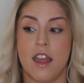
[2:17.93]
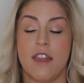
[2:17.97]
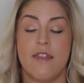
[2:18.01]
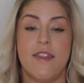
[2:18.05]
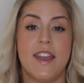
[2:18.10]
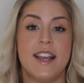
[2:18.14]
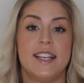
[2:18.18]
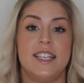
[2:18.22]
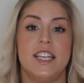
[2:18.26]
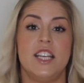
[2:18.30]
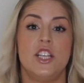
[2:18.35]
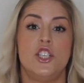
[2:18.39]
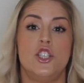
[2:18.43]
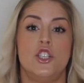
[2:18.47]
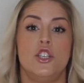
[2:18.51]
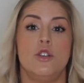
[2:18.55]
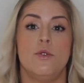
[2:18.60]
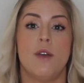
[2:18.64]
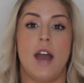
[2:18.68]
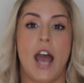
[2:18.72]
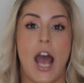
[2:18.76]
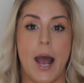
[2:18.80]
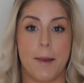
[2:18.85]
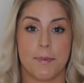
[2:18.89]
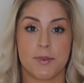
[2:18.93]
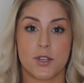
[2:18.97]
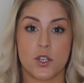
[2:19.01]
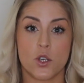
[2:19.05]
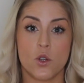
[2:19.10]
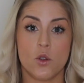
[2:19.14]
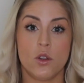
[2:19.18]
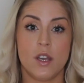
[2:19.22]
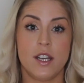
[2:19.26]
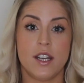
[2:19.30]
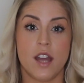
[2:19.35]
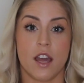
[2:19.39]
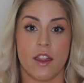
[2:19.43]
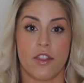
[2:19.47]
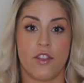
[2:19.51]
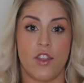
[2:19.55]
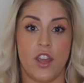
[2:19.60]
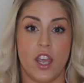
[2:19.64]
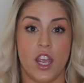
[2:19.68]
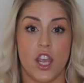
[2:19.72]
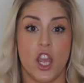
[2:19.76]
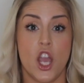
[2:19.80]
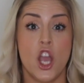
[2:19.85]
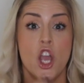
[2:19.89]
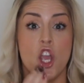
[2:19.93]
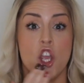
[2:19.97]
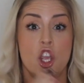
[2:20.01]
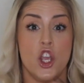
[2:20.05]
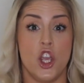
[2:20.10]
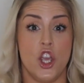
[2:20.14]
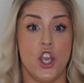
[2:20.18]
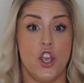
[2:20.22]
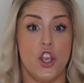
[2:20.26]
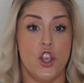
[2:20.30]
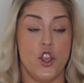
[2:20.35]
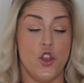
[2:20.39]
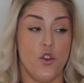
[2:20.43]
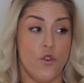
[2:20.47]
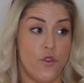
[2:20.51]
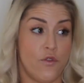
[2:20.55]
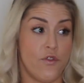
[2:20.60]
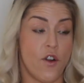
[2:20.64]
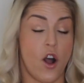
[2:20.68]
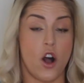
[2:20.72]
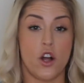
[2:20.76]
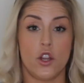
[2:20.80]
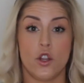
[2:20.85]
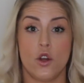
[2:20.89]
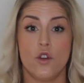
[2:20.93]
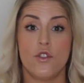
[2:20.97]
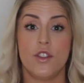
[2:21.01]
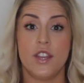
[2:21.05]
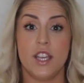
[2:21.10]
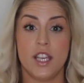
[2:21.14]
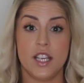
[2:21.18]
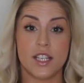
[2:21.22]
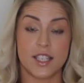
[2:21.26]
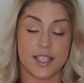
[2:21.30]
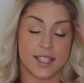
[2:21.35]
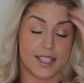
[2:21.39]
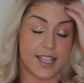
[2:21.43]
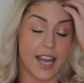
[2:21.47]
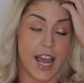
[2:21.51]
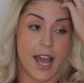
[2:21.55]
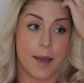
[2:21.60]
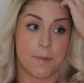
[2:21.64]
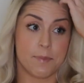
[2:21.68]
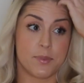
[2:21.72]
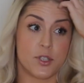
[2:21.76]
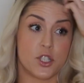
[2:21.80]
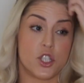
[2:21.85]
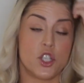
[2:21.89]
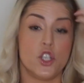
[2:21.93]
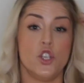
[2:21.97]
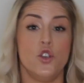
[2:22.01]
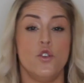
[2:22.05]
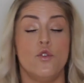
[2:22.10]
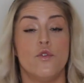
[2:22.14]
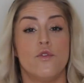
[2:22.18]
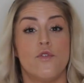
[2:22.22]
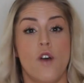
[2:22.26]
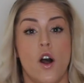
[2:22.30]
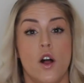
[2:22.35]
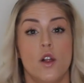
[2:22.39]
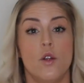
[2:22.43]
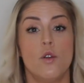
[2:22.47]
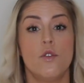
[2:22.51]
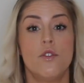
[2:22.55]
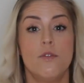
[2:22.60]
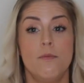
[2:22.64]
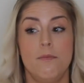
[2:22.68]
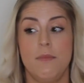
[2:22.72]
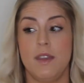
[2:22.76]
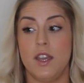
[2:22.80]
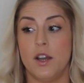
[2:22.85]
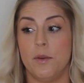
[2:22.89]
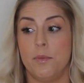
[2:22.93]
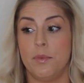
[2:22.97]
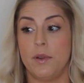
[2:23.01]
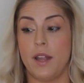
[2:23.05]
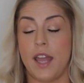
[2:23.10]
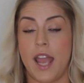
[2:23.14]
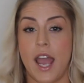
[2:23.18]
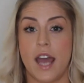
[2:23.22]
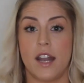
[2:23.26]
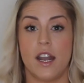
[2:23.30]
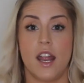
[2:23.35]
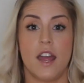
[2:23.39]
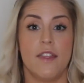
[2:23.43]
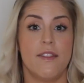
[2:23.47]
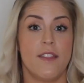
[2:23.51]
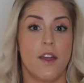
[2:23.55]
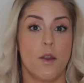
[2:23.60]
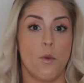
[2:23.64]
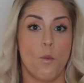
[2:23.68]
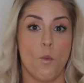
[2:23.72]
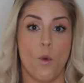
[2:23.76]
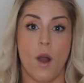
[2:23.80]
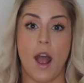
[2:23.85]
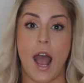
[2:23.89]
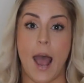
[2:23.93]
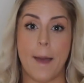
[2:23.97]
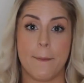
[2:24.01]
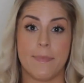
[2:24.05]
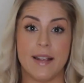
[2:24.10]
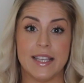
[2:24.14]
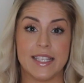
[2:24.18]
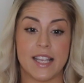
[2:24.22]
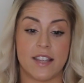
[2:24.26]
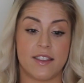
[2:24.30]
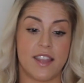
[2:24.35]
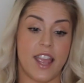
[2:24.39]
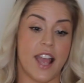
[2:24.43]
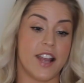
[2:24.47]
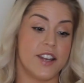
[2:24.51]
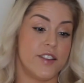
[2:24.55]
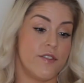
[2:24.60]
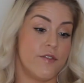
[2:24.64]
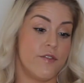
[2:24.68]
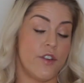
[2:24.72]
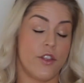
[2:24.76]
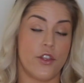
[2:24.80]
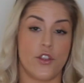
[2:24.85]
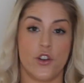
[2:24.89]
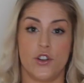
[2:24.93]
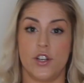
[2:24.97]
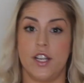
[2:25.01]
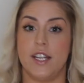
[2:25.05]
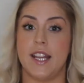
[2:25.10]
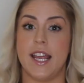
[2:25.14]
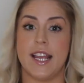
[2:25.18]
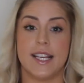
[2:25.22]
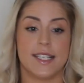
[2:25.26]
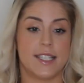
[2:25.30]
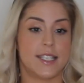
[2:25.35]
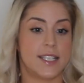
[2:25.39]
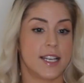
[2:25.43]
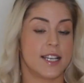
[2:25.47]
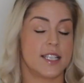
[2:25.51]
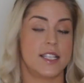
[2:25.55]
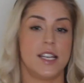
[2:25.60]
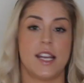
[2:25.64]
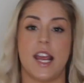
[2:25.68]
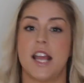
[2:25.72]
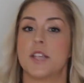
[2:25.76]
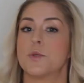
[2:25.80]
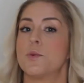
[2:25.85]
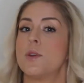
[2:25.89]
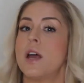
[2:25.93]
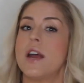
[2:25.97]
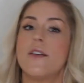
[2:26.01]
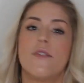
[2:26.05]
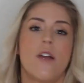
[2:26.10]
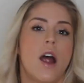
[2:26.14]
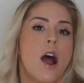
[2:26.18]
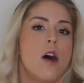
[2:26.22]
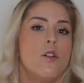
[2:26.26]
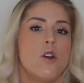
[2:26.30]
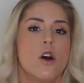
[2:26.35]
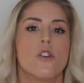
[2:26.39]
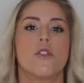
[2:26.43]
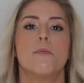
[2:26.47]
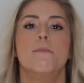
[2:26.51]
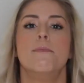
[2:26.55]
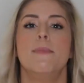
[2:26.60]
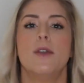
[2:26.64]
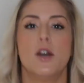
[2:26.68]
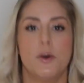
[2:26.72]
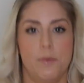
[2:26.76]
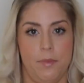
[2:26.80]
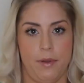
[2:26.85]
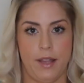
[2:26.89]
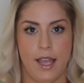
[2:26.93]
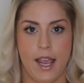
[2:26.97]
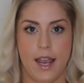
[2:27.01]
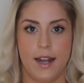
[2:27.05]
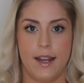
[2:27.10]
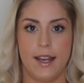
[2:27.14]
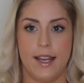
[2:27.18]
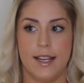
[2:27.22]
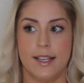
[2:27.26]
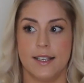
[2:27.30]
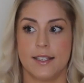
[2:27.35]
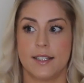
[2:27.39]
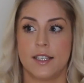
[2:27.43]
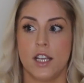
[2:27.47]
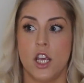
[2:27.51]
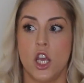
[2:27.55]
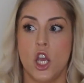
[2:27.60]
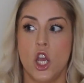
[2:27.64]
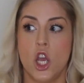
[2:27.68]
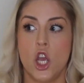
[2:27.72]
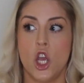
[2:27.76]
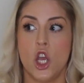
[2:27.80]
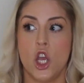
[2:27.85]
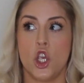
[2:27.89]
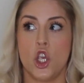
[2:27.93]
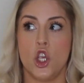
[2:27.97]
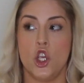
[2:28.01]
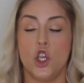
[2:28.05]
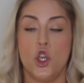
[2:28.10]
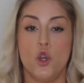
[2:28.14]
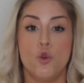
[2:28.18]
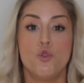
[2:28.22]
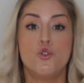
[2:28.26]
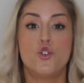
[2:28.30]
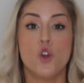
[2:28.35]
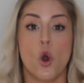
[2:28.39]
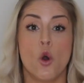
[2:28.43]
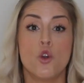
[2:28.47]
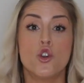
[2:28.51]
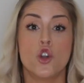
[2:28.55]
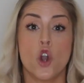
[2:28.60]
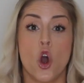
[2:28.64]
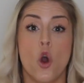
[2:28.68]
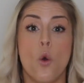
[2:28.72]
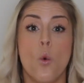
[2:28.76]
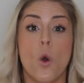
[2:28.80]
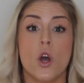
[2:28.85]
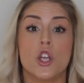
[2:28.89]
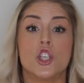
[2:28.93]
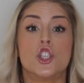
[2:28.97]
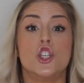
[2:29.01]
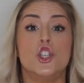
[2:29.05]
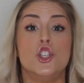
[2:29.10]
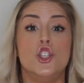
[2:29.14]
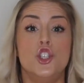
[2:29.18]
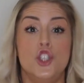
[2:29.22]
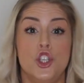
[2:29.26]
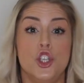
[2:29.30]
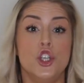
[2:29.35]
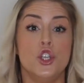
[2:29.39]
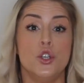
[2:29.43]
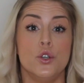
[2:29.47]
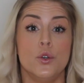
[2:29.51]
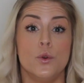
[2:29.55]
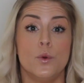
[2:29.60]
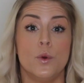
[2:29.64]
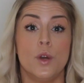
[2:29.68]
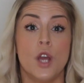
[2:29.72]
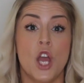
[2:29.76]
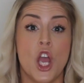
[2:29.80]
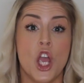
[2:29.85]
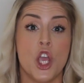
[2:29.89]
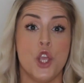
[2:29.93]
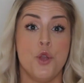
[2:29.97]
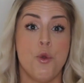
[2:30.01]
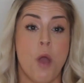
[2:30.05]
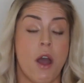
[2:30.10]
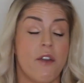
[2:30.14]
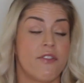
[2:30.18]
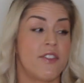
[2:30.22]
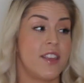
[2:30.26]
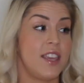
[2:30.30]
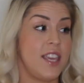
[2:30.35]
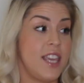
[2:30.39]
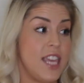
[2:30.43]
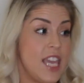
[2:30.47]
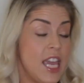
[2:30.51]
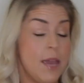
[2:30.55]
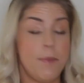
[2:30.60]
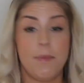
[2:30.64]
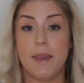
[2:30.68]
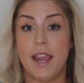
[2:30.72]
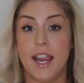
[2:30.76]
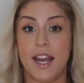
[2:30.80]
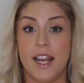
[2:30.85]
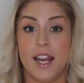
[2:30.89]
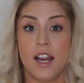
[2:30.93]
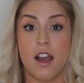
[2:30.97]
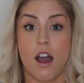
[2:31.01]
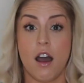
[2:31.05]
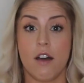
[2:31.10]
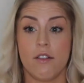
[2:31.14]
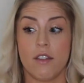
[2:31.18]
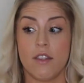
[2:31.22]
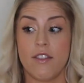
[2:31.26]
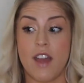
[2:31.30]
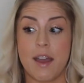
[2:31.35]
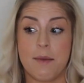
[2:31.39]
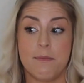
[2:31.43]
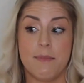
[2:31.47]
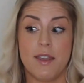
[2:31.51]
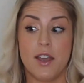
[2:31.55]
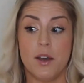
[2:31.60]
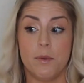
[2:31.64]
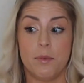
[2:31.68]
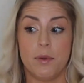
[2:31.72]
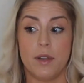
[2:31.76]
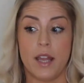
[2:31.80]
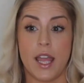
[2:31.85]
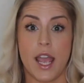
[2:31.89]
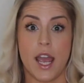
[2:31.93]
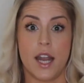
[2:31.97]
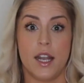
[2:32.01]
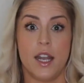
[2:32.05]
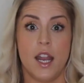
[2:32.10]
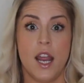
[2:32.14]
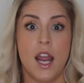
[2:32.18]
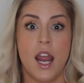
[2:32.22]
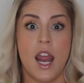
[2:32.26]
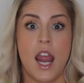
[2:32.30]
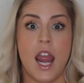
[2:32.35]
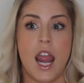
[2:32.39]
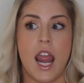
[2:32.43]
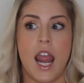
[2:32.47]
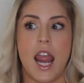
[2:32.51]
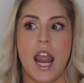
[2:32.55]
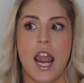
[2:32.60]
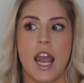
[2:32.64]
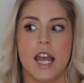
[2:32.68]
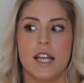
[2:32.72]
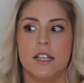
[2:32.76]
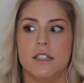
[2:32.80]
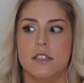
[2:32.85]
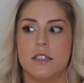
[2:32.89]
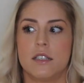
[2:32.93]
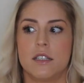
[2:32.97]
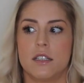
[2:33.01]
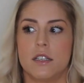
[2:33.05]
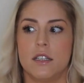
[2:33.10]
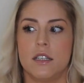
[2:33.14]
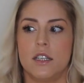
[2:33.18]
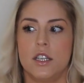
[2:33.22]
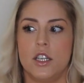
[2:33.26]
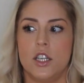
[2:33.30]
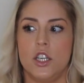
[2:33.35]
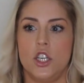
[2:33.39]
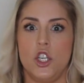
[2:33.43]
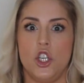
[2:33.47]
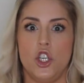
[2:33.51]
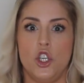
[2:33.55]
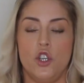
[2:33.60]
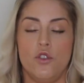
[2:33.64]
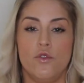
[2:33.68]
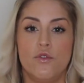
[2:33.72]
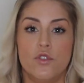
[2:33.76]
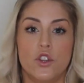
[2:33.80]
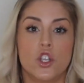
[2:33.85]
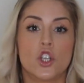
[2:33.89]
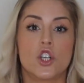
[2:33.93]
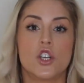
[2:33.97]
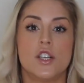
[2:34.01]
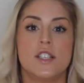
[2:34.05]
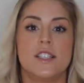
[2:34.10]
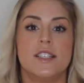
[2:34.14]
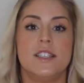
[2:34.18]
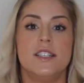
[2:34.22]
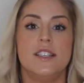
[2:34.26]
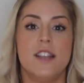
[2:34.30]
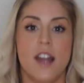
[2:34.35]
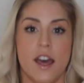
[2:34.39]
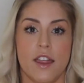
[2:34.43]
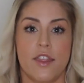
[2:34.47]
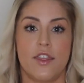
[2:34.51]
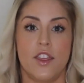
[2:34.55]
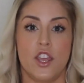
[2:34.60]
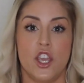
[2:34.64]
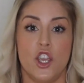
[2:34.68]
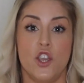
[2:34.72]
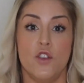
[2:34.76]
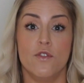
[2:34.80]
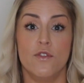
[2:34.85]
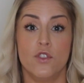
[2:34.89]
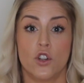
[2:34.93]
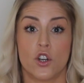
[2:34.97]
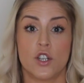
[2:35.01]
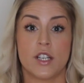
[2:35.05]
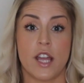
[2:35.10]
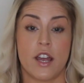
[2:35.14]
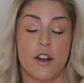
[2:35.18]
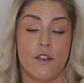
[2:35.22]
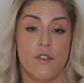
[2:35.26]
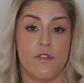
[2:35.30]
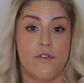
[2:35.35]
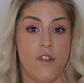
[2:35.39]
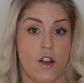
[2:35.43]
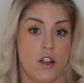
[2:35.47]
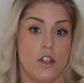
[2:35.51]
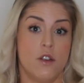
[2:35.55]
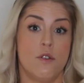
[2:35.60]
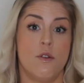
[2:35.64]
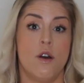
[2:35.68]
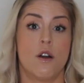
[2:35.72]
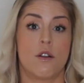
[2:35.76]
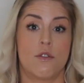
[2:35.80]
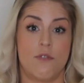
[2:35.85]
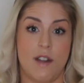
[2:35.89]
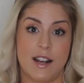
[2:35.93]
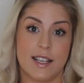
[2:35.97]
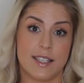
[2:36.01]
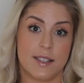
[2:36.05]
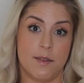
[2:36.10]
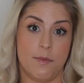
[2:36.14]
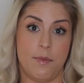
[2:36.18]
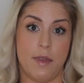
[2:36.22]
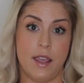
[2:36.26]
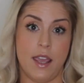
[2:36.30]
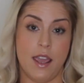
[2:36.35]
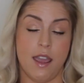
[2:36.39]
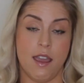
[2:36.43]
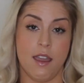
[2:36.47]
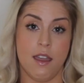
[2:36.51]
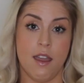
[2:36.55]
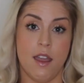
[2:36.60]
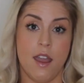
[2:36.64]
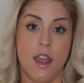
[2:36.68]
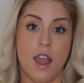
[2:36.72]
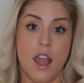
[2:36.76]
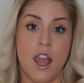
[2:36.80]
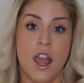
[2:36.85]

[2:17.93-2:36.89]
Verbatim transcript: They teach you absolutely nothing you follow these steps, you follow the meal plan, and then what happens at the end of the 30 days, 60 days, whatever how long the meal plan is, you don't know what to do. You have to keep eating out of that meal plan, and you've learned nothing. You've learned how to follow a recipe.